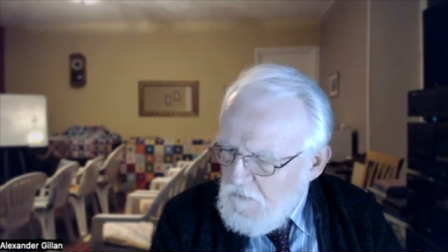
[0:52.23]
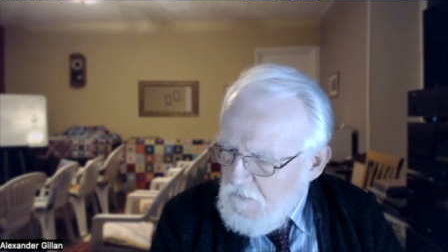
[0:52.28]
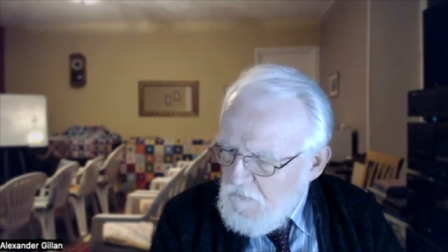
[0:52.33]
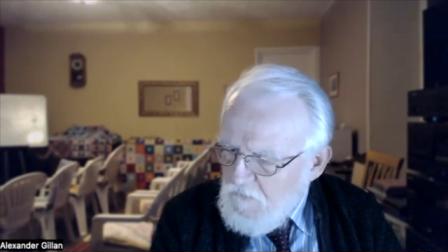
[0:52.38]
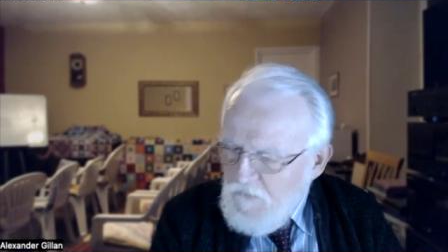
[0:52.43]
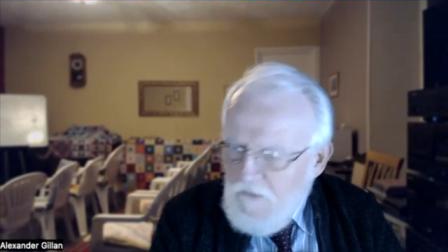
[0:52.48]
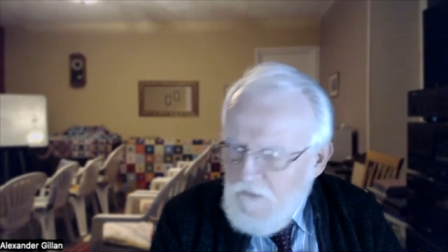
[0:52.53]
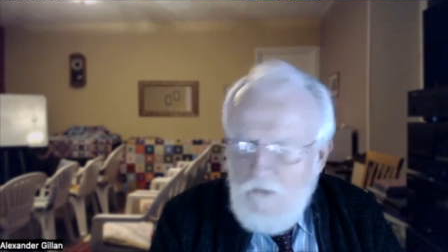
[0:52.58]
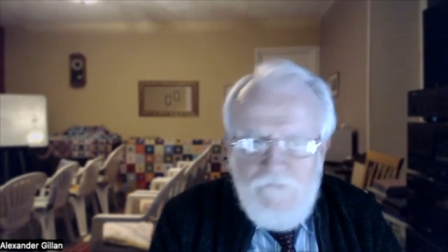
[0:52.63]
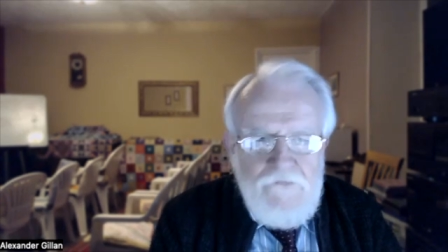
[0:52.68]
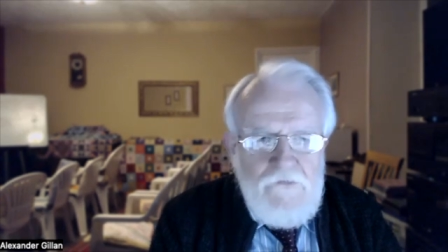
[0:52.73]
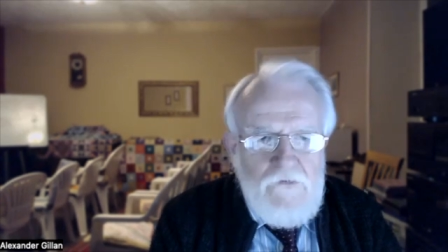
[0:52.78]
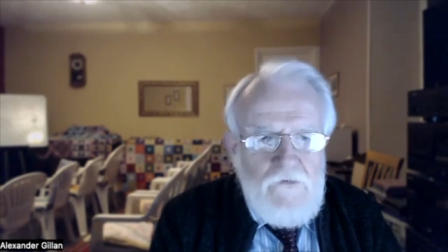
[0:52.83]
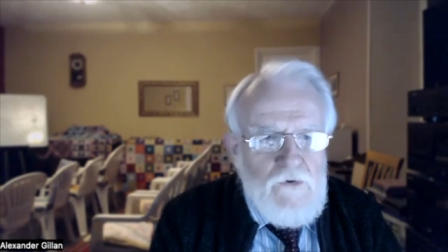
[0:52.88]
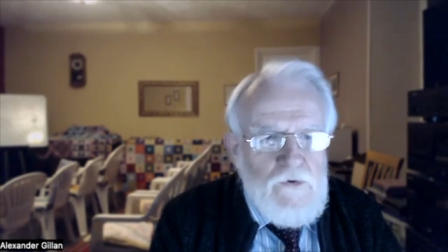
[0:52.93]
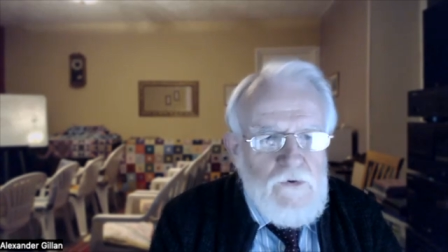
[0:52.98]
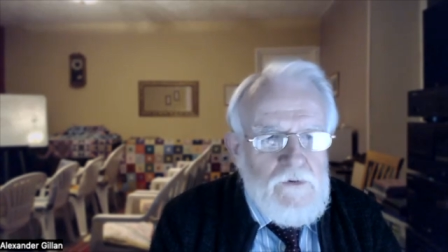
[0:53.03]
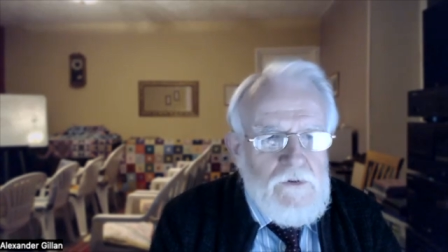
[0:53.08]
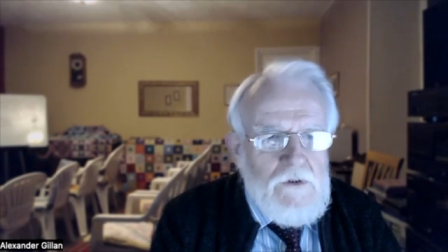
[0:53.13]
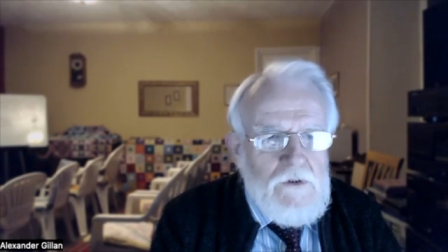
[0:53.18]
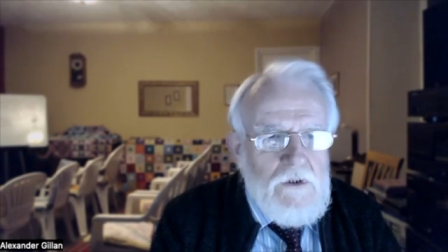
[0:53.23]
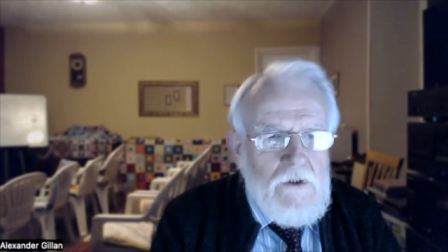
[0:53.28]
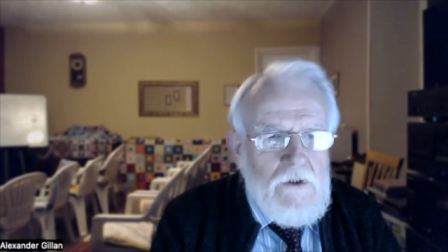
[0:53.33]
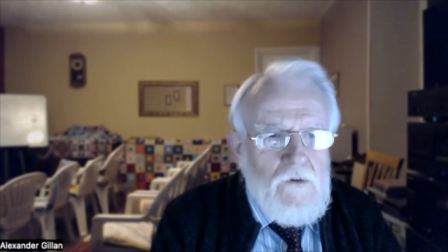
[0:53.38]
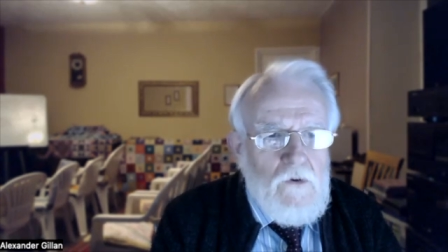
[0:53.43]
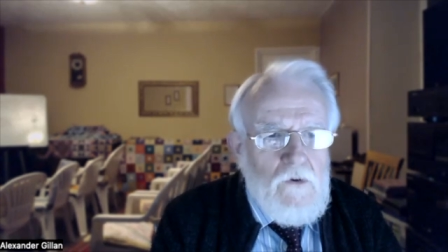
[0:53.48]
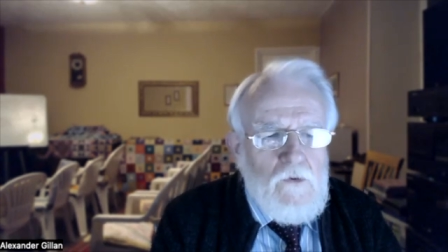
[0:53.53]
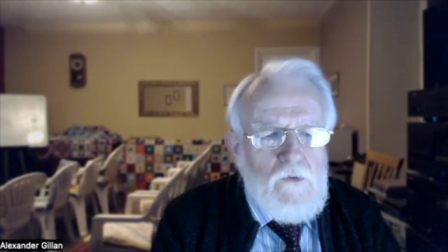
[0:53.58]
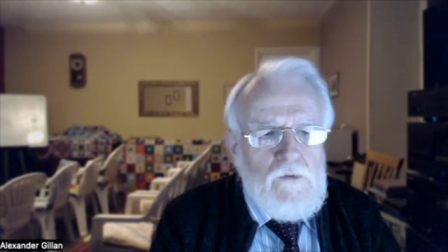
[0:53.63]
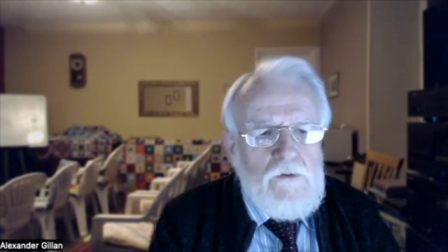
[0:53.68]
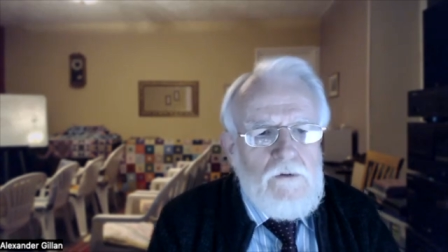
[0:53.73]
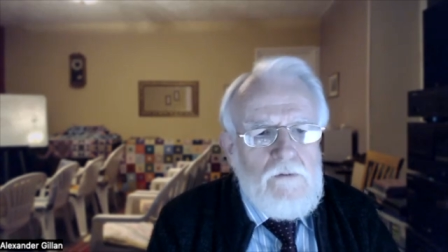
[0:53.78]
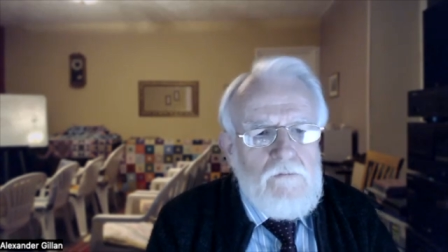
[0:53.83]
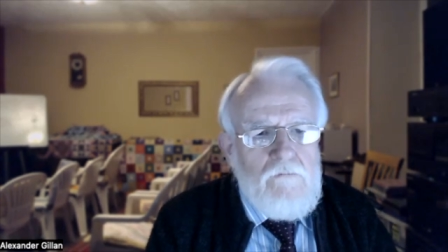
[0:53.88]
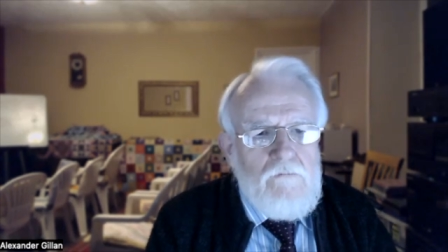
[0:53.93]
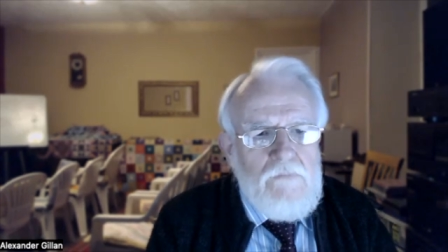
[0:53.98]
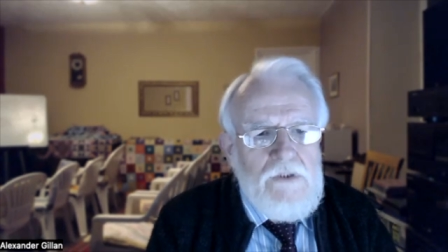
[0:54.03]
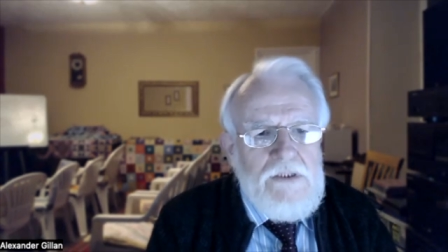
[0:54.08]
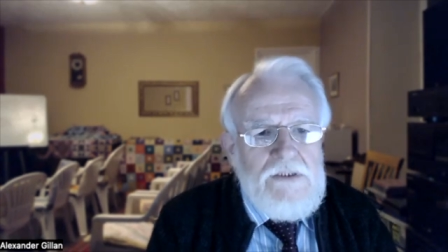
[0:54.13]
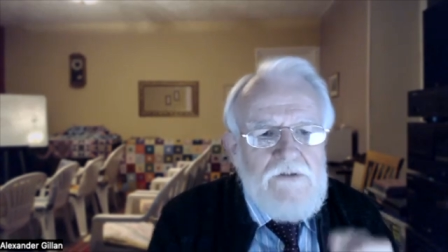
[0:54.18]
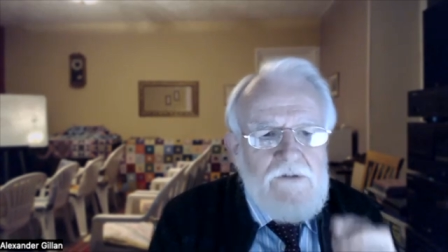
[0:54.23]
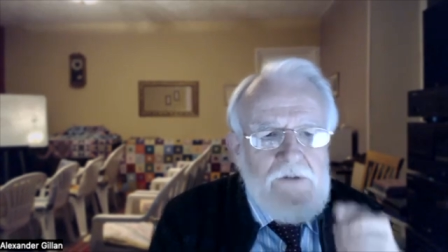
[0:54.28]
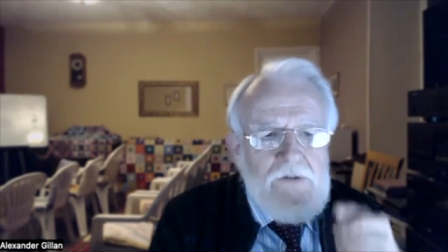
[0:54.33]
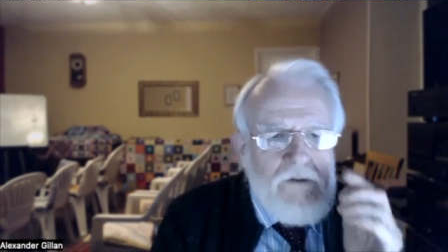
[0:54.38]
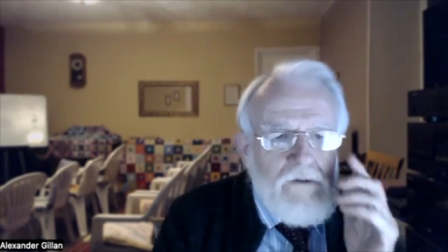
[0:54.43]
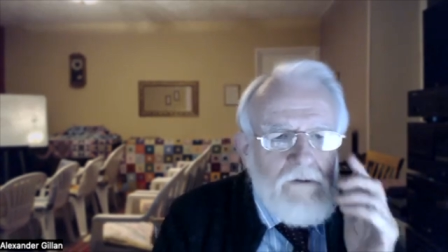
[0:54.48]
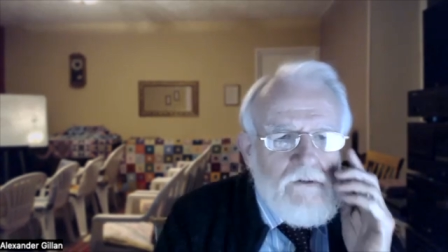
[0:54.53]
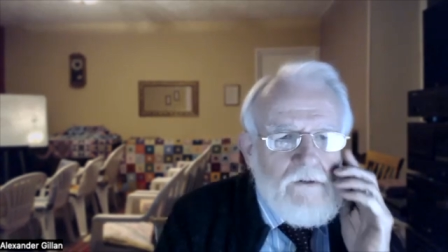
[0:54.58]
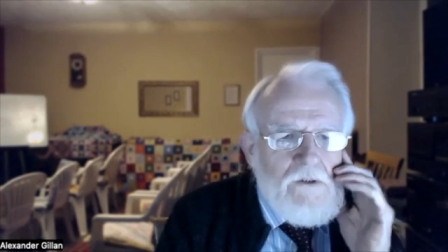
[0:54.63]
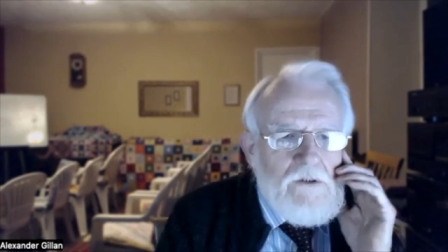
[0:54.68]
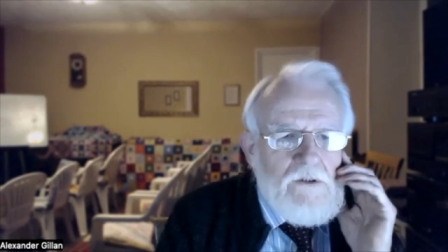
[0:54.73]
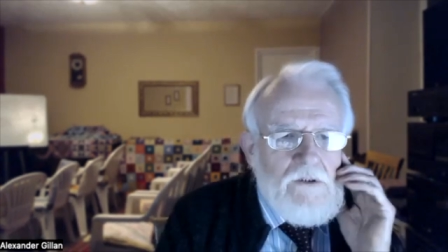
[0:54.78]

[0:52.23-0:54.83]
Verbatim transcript: this afternoon at our own meeting.